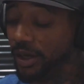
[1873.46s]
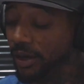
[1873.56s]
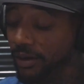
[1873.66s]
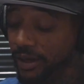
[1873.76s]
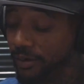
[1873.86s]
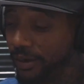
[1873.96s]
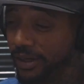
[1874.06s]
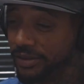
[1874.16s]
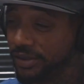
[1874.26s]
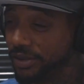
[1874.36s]
all that crazy
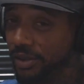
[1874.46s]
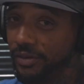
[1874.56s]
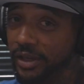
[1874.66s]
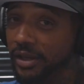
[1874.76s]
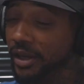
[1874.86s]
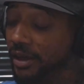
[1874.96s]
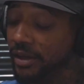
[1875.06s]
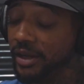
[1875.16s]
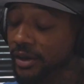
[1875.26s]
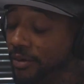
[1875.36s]
stuff.
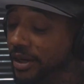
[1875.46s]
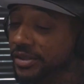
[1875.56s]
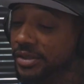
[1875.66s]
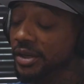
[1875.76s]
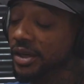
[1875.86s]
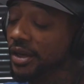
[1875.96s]
They crazy.